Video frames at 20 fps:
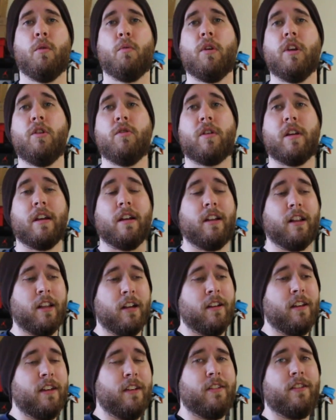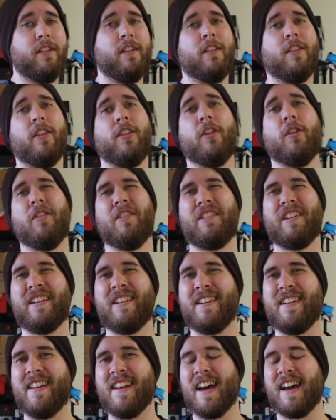where you can clearly see that there is a
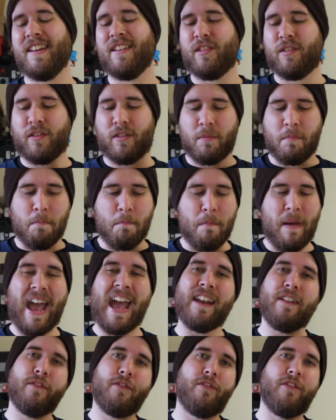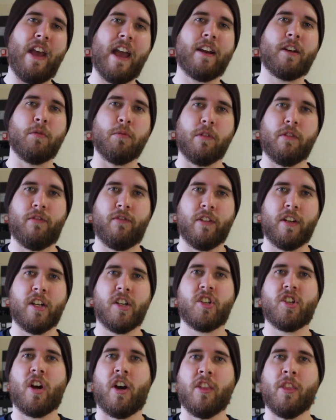nice matte factory
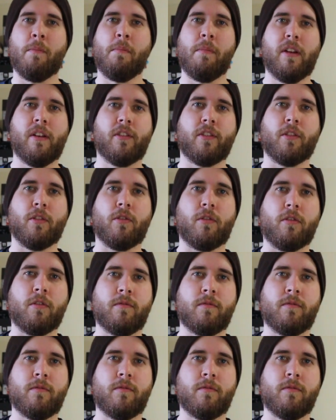finish on the midsole.